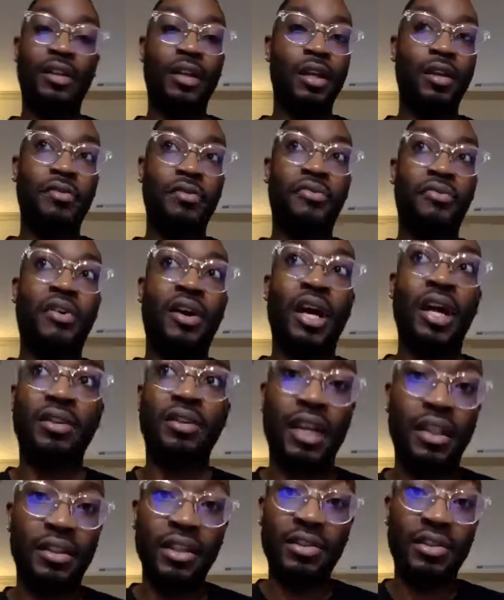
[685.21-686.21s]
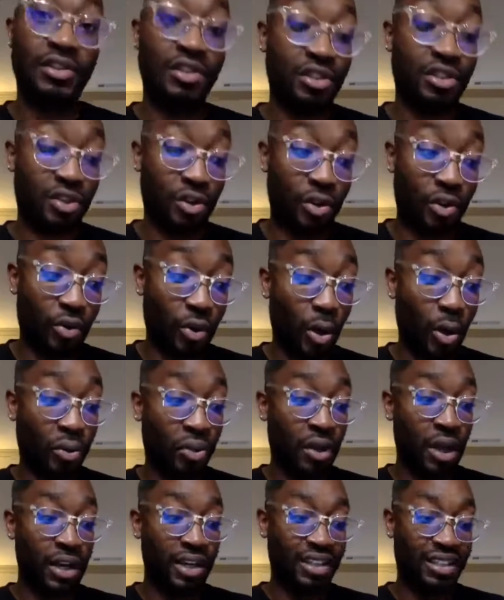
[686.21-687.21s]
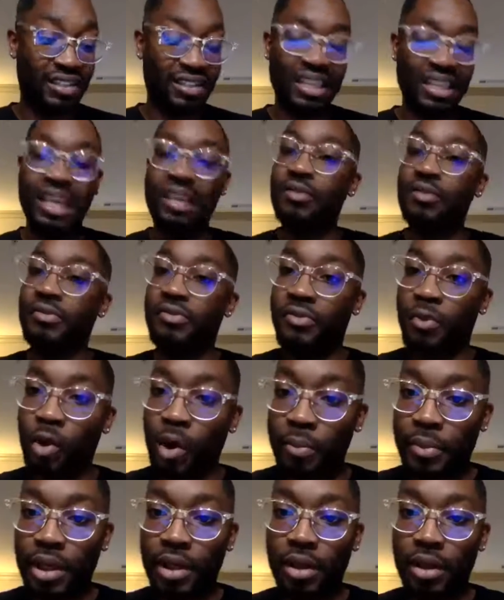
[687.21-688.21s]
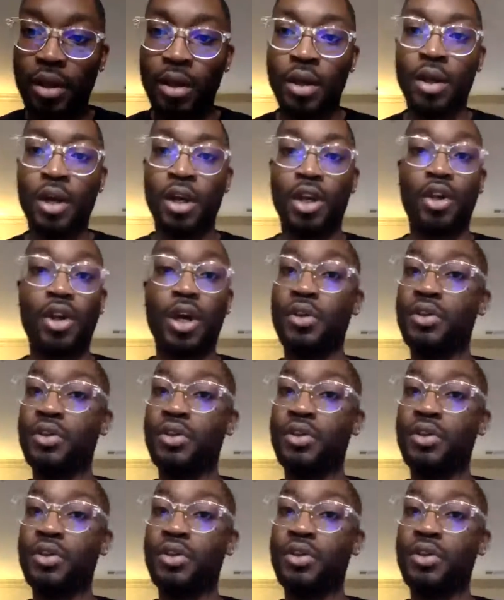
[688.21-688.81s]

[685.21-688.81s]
you're identifying that this is just a growth season for me.